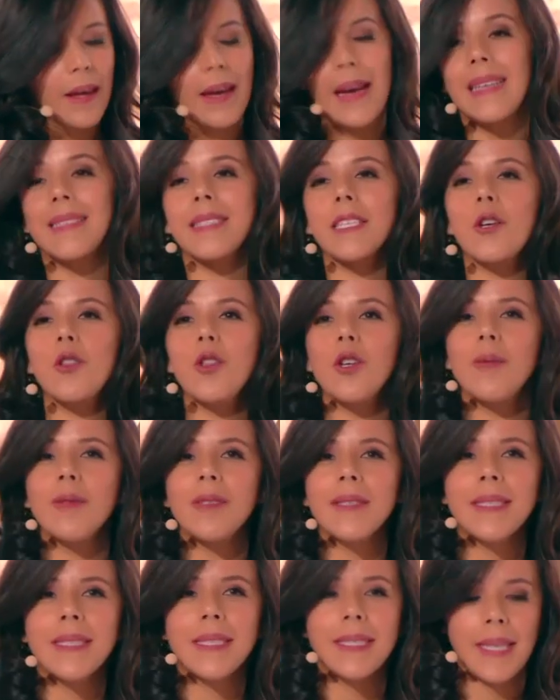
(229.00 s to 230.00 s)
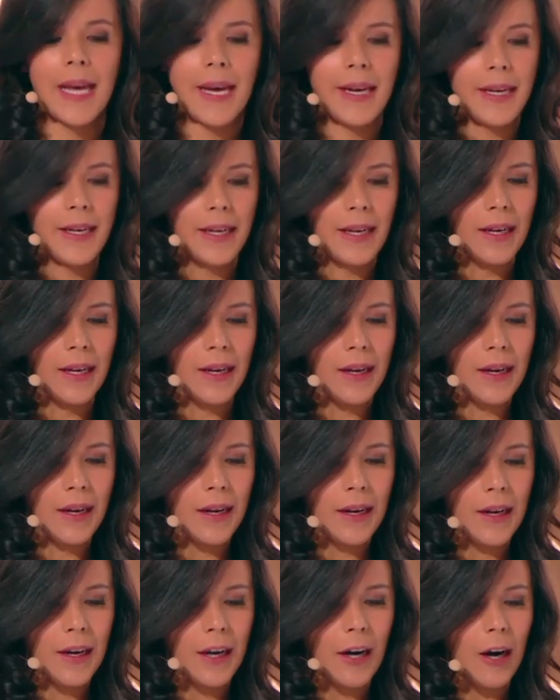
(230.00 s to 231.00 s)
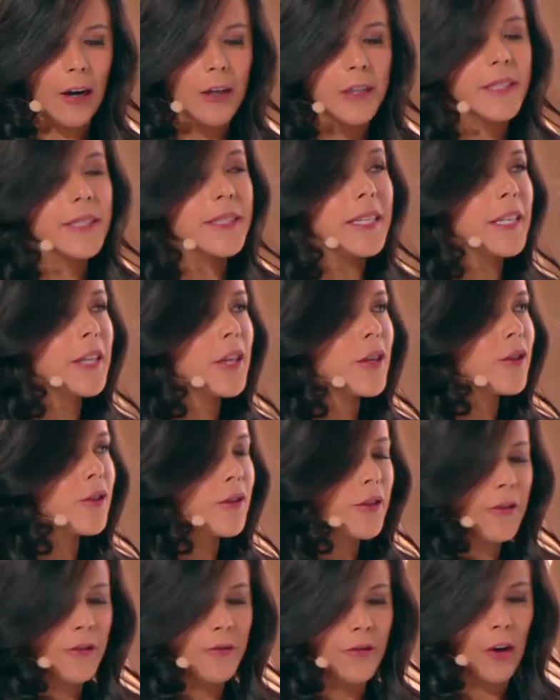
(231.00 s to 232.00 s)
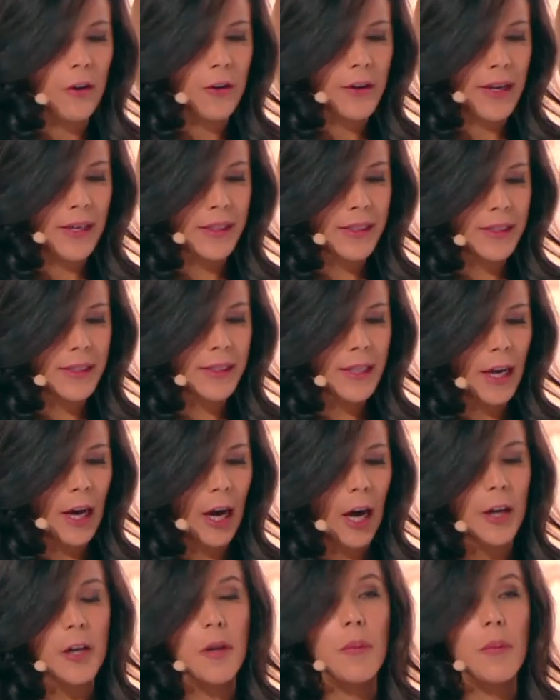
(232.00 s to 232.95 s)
As a global society, our singular focus on